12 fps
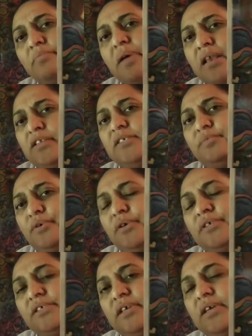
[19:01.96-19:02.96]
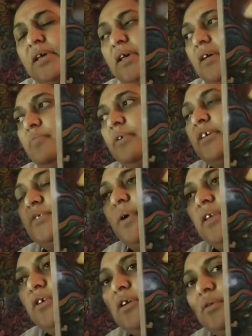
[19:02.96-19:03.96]
balanced person. Because
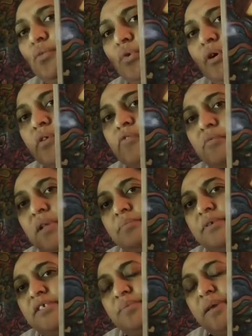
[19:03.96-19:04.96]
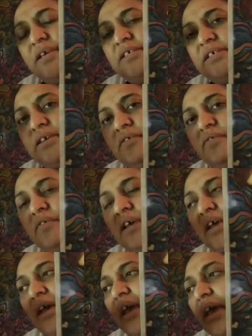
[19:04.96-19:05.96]
when you can work from that perspective,
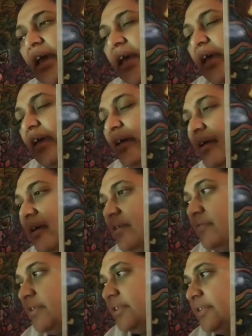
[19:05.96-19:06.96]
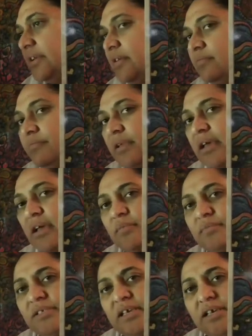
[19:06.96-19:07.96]
everything
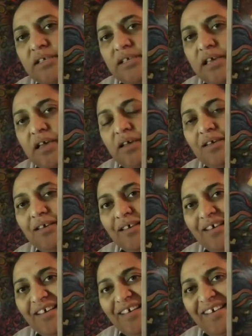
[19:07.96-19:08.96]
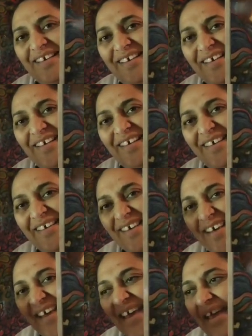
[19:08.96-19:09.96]
becomes easier.
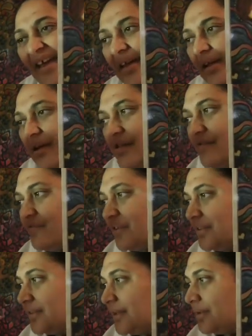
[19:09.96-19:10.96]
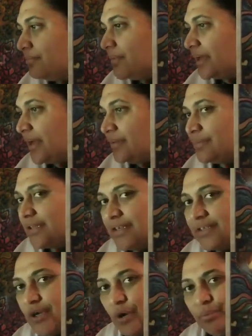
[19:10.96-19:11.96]
Everything becomes
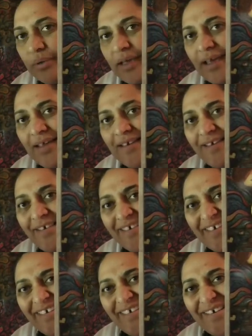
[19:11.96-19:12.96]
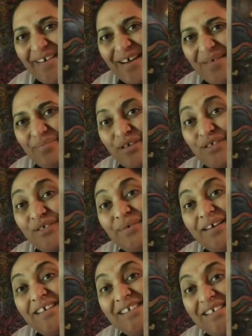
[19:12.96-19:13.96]
less complicated. All right, because you
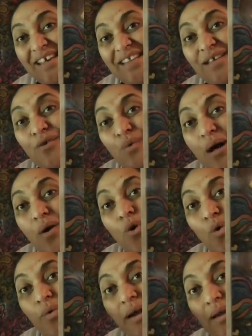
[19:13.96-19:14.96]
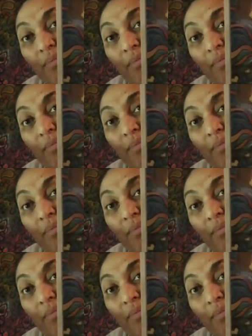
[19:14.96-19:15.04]
understand that you are already